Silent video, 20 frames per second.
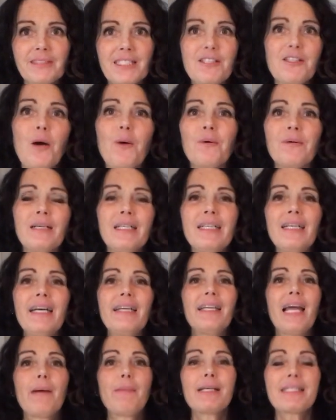So,
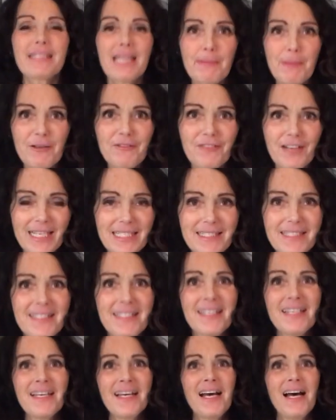namaste, my
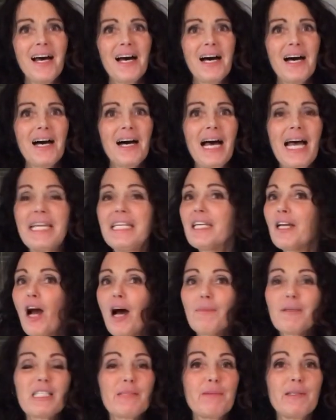friends. Any
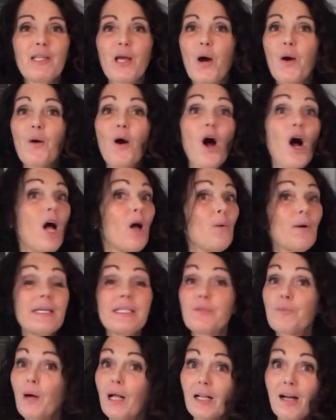comments below,
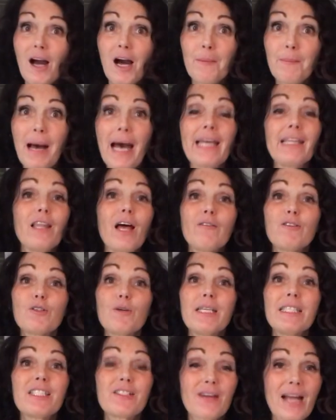always welcome. I love
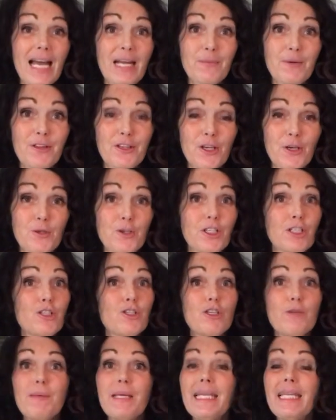to interact with you. You can
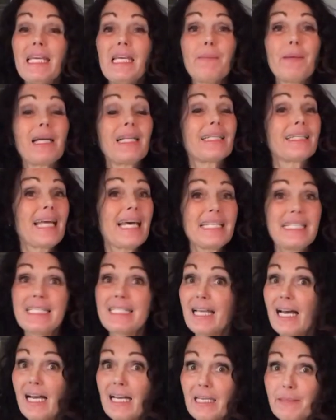shoot me an email at any
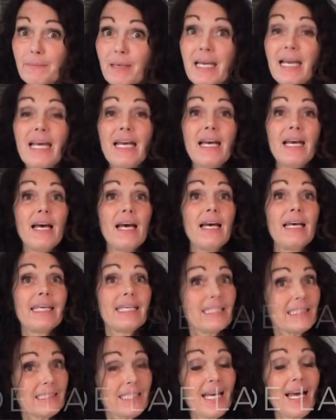time,
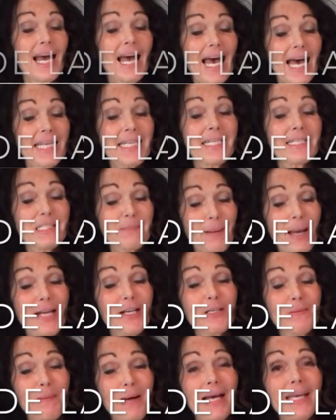
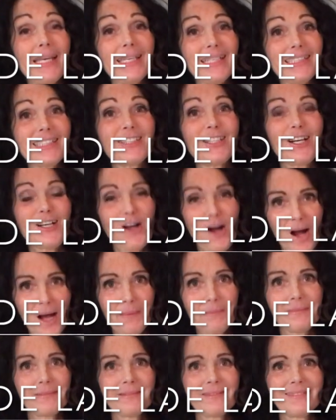
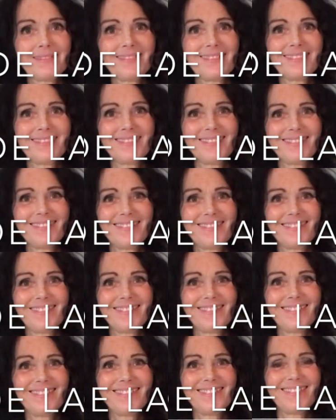hilde@inspiredbyhilde.com.
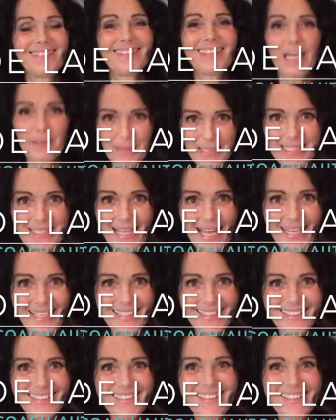Namaste.